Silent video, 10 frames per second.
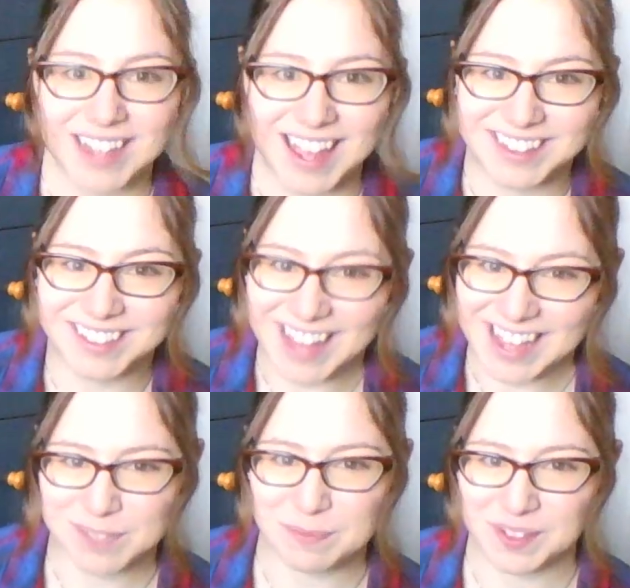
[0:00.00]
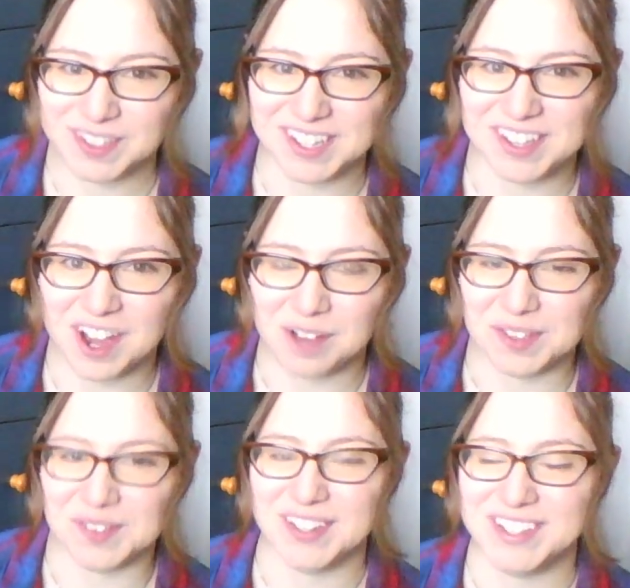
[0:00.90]
And the last book that he got
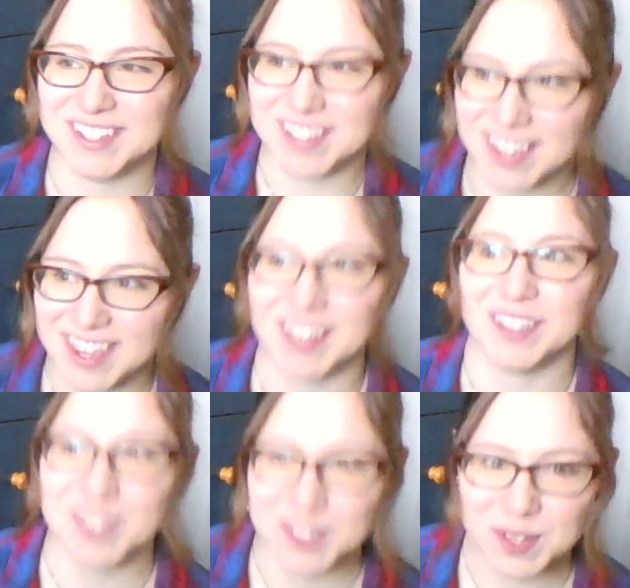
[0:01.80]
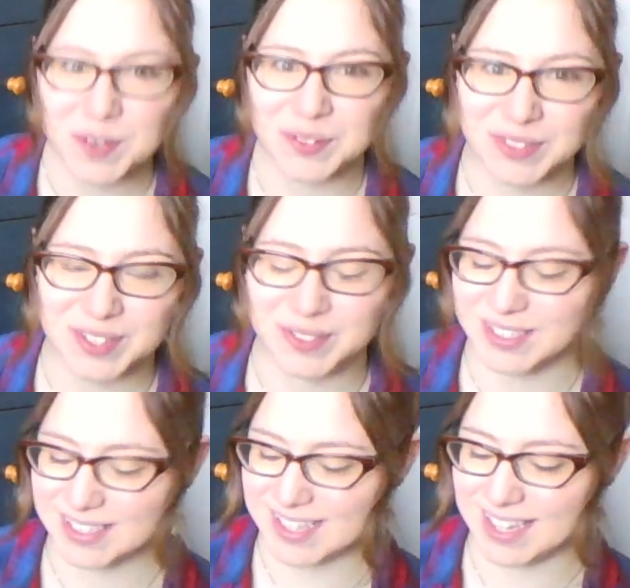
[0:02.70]
me, which is again so, so
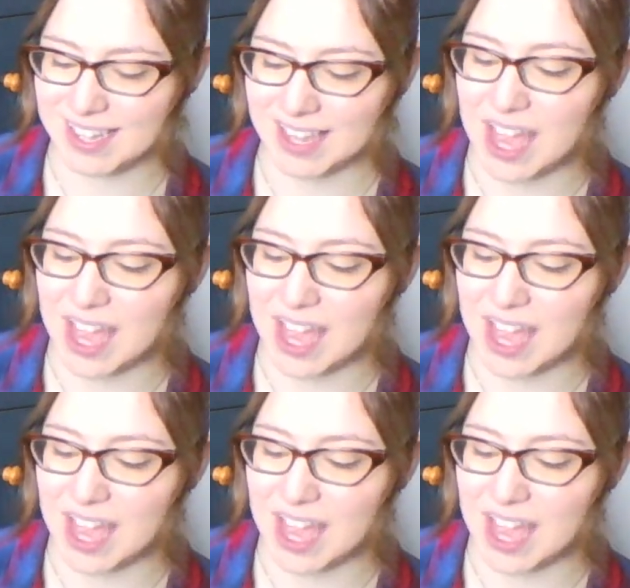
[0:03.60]
exciting.